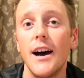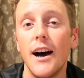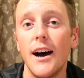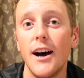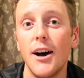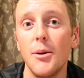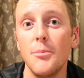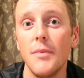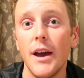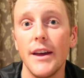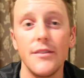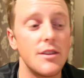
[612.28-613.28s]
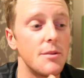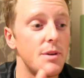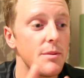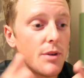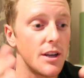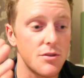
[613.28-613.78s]
Um, and the
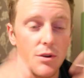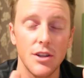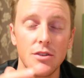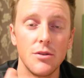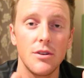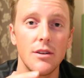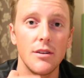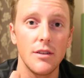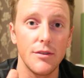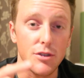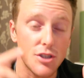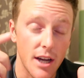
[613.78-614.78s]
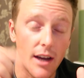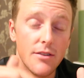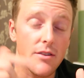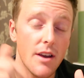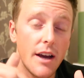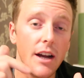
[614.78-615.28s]
people at twenty-two, if you ch
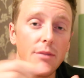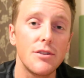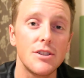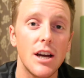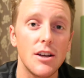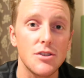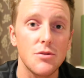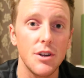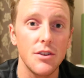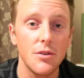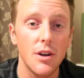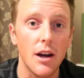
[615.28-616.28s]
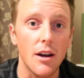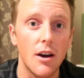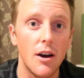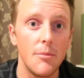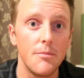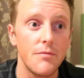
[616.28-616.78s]
sign up for challenge twenty-two dot
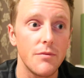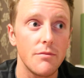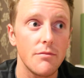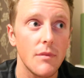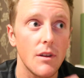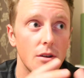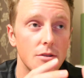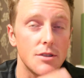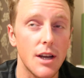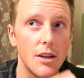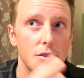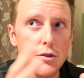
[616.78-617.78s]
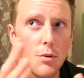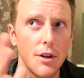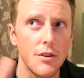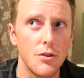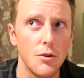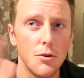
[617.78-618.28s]
com or challenge
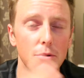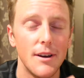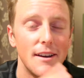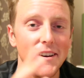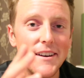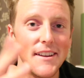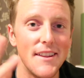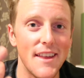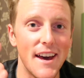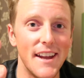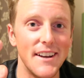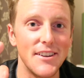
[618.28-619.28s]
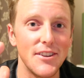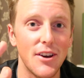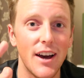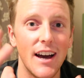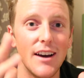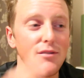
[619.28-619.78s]
twenty-two, then
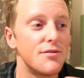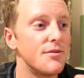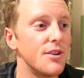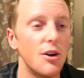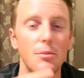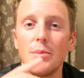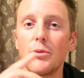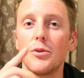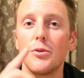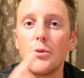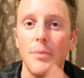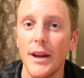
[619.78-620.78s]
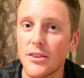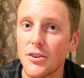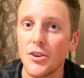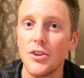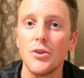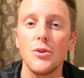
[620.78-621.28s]
you'll have, you know, people who will
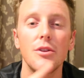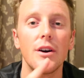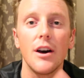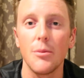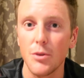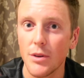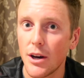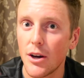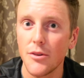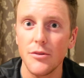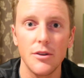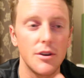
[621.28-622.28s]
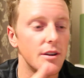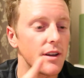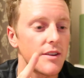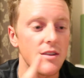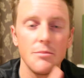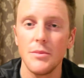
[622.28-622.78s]
mentor you, they'll help you out, you can
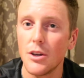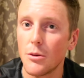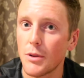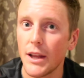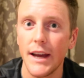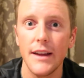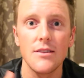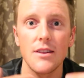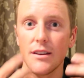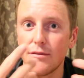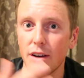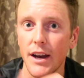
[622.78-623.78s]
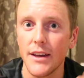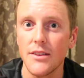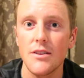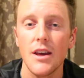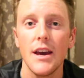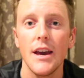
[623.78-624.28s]
get some meal plans, advice,